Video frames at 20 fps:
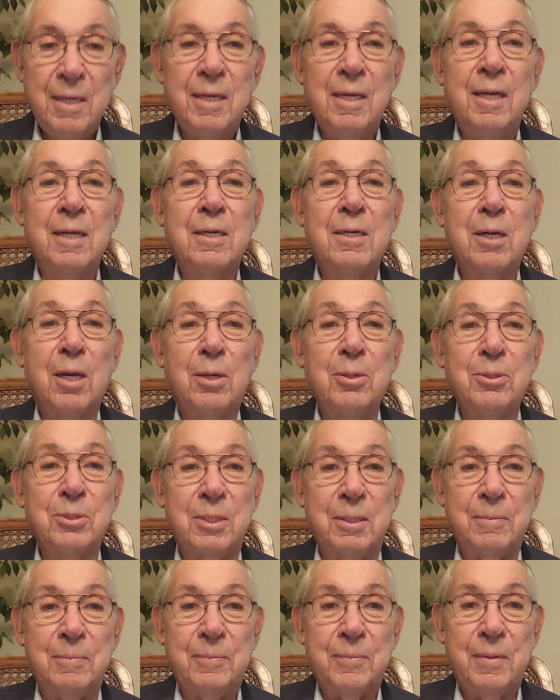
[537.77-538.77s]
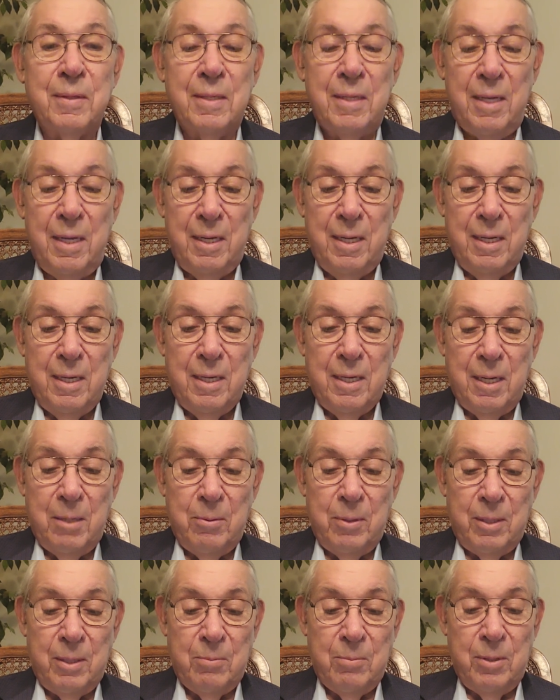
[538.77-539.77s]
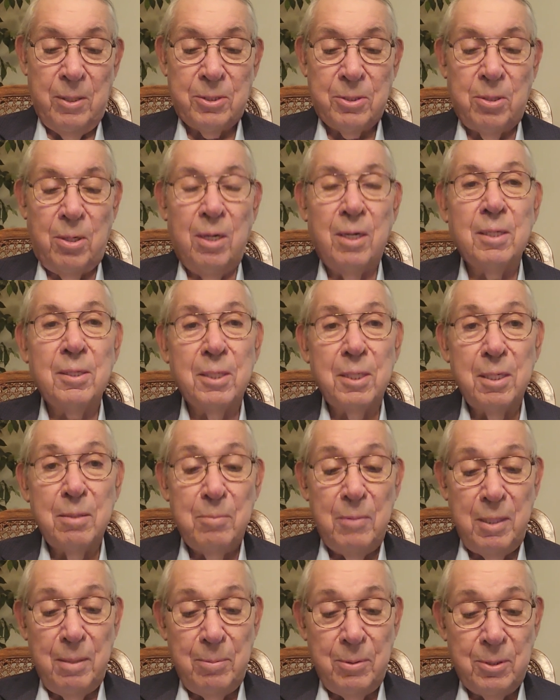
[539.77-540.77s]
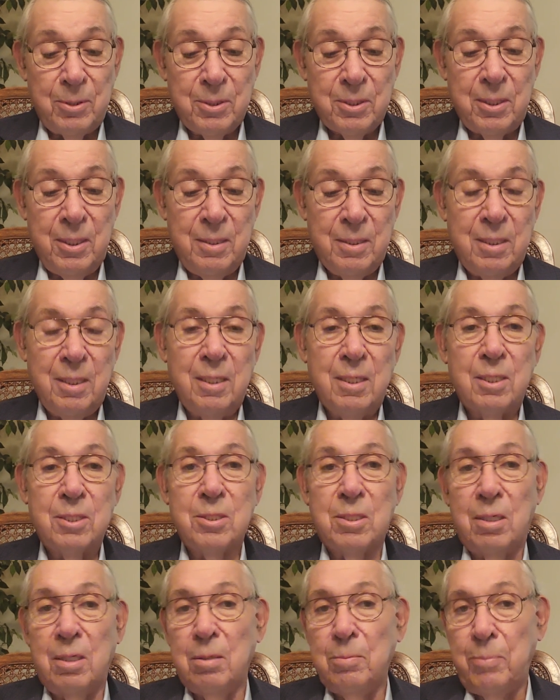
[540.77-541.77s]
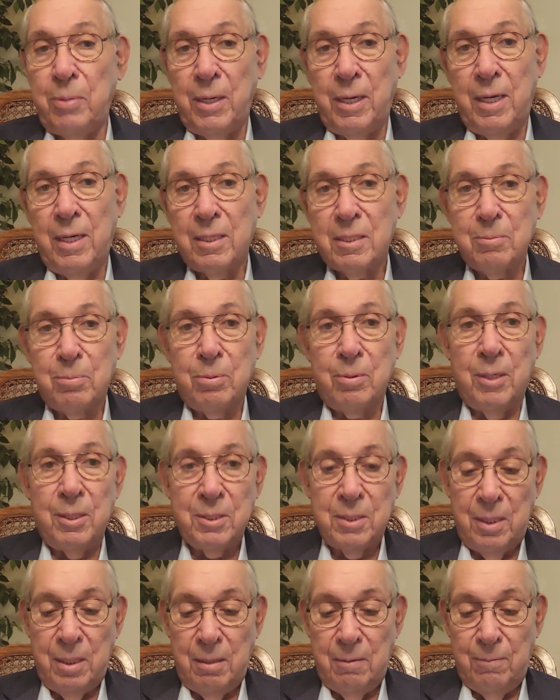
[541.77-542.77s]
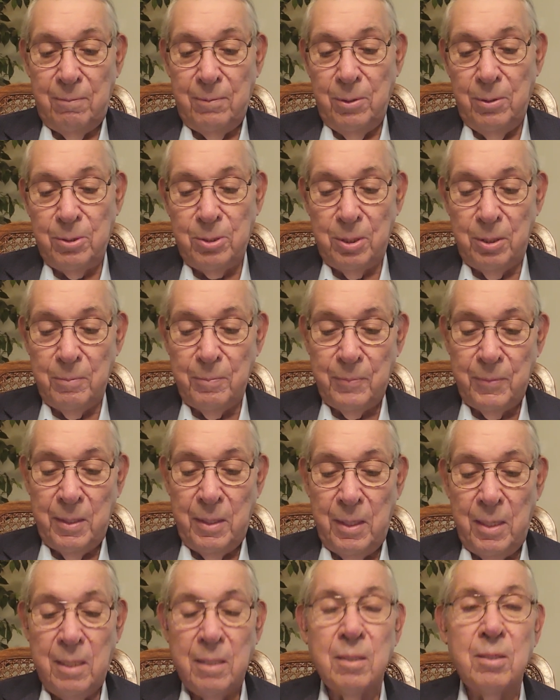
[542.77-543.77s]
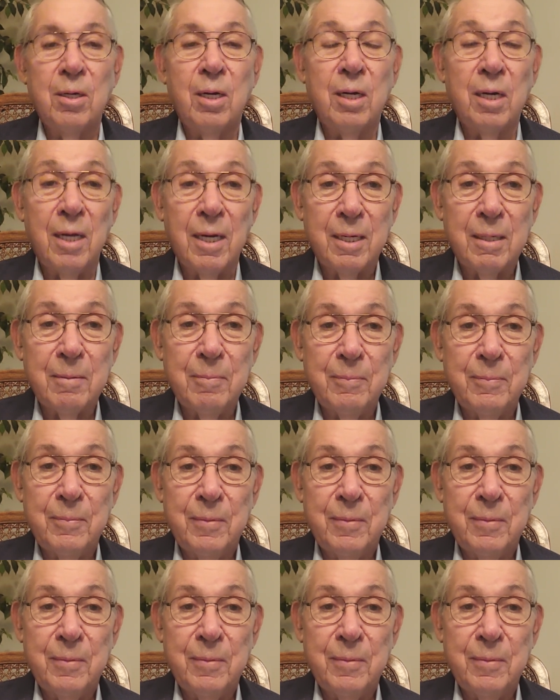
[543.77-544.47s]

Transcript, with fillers: In closing, I want to wish all the amoebas in DSO, past, present, and future, good luck